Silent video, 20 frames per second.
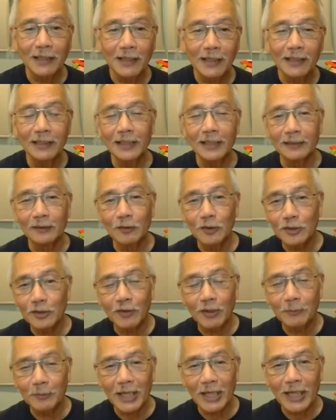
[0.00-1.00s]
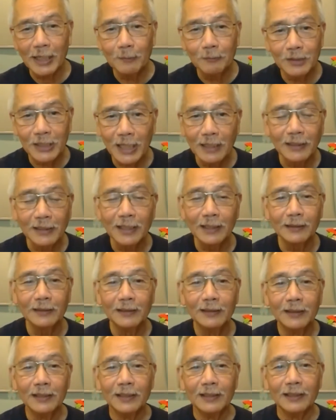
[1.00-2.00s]
Michael, and Lucifer became
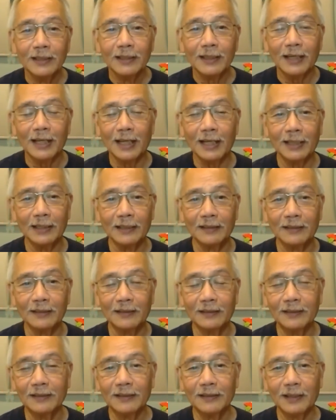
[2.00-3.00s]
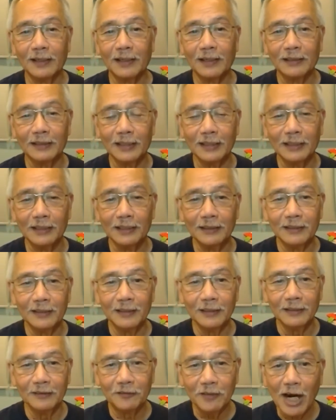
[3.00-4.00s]
Satan, and uh, the,
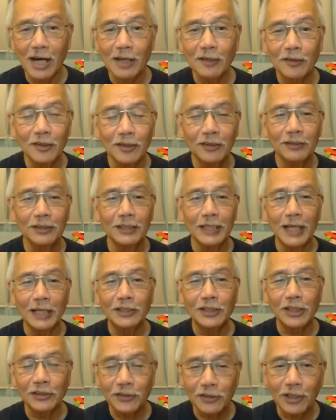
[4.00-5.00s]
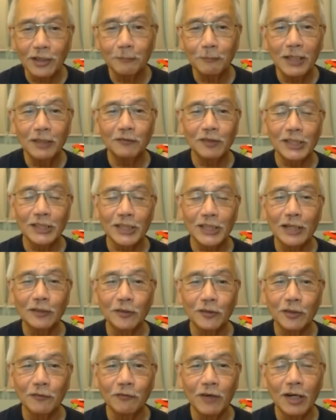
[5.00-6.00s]
the dragon, the ancient serpent was
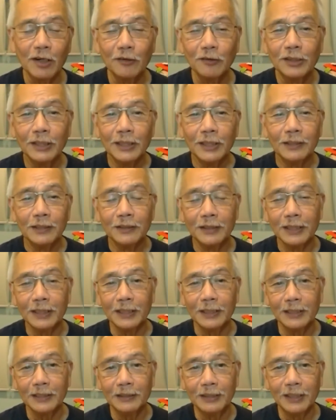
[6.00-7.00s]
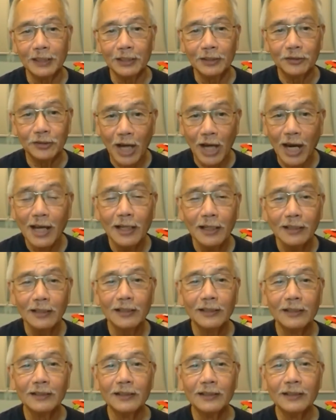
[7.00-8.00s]
trying to devour the, the
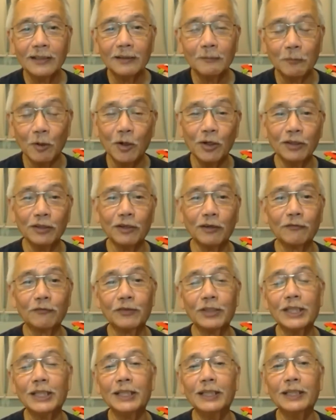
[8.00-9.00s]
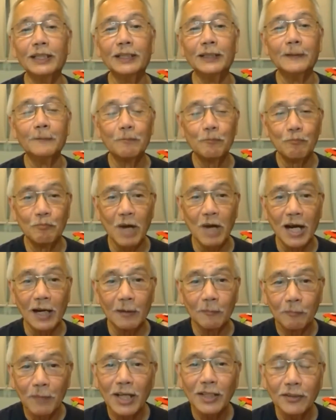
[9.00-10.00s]
child born of the
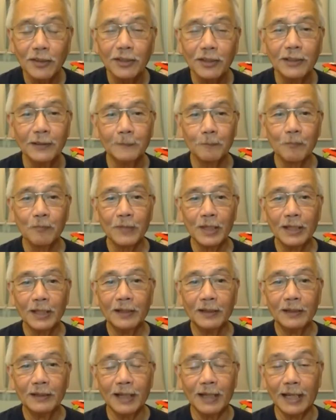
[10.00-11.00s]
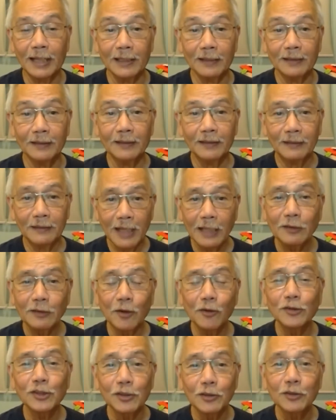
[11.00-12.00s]
mother. And
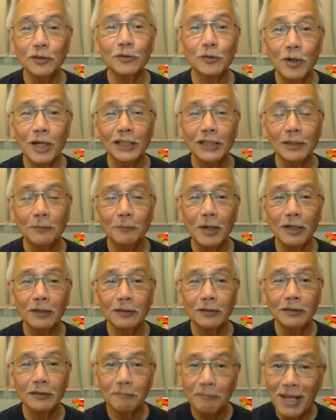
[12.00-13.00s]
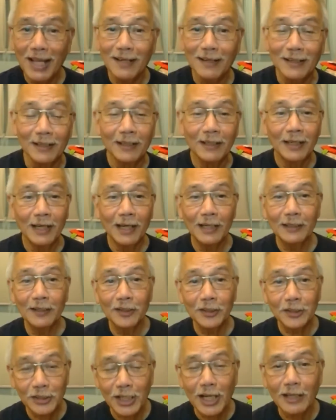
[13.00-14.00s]
that talks to us about Mary
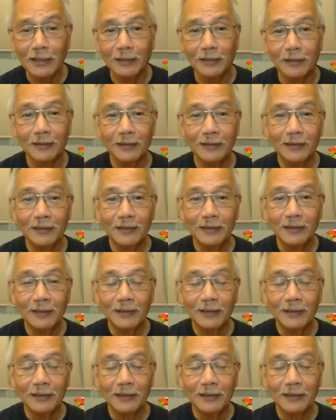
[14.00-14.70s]
and her son